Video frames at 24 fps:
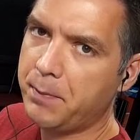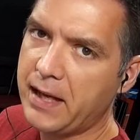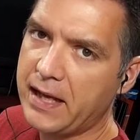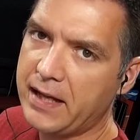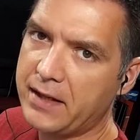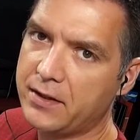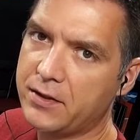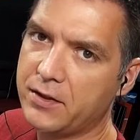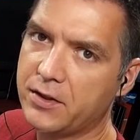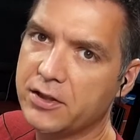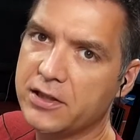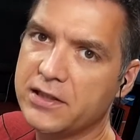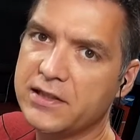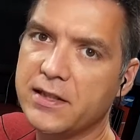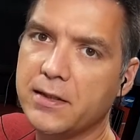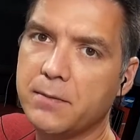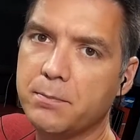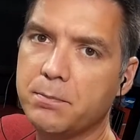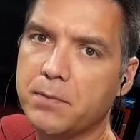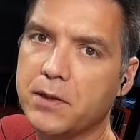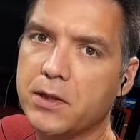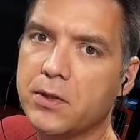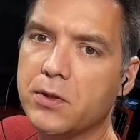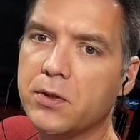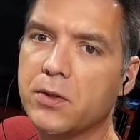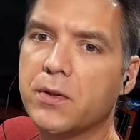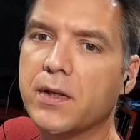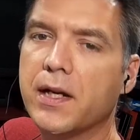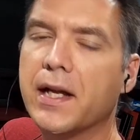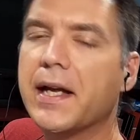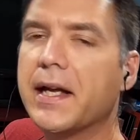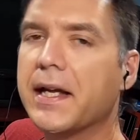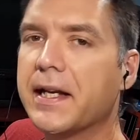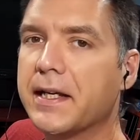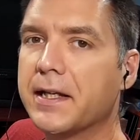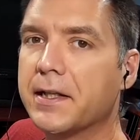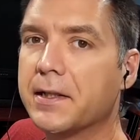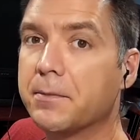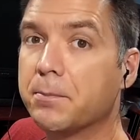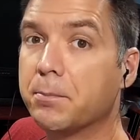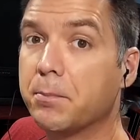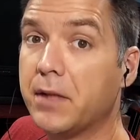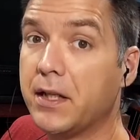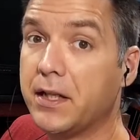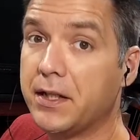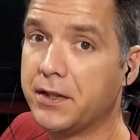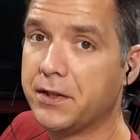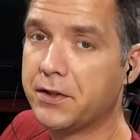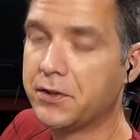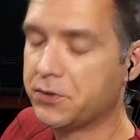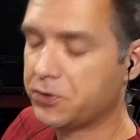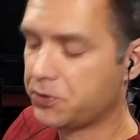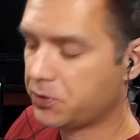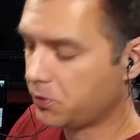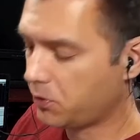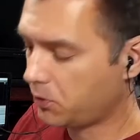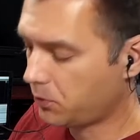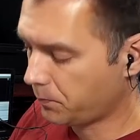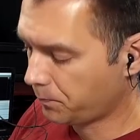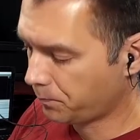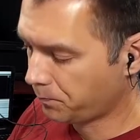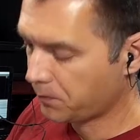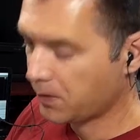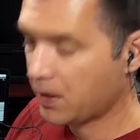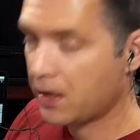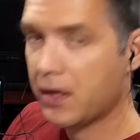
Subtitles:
pattern tempo and MIDI control.